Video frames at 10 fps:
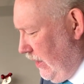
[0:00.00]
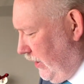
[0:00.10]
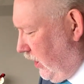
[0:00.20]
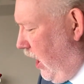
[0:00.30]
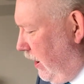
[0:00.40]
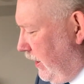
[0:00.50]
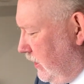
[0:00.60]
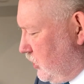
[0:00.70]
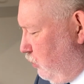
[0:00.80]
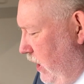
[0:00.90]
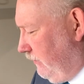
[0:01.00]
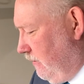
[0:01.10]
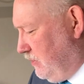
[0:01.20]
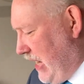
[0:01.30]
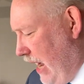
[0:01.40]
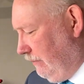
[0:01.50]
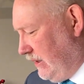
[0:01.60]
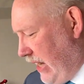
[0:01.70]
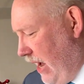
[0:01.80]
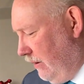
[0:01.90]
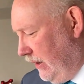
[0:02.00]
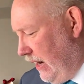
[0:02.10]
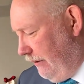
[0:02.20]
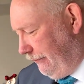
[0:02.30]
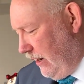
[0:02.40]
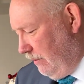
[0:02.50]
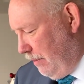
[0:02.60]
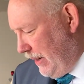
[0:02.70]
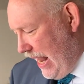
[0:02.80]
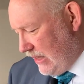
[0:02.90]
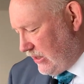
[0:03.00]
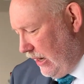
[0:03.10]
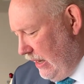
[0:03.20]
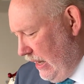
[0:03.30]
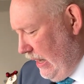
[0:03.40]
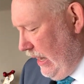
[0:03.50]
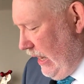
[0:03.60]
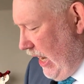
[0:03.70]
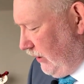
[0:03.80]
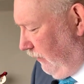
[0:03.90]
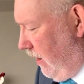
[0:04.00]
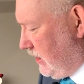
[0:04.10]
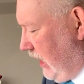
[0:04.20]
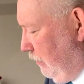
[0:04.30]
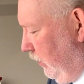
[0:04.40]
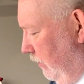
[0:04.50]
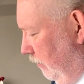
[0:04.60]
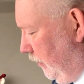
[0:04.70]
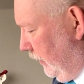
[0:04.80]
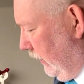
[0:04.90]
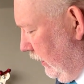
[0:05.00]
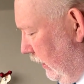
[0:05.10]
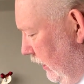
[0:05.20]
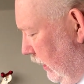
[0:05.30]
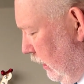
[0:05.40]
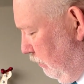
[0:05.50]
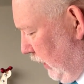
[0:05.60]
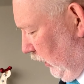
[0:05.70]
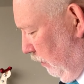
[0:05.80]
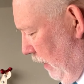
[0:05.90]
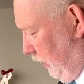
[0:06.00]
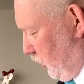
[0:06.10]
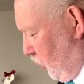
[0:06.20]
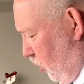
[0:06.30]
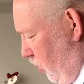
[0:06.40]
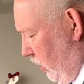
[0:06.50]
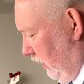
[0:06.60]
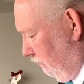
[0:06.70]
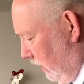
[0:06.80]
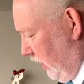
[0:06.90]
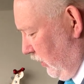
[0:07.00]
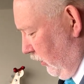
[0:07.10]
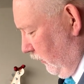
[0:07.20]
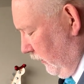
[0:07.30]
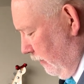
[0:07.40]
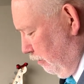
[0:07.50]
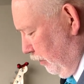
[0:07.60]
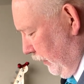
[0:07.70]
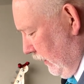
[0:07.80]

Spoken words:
The couriers went from town to town in Ephraim and Manasseh as far as Zebulun, but the people scorned and ridiculed them.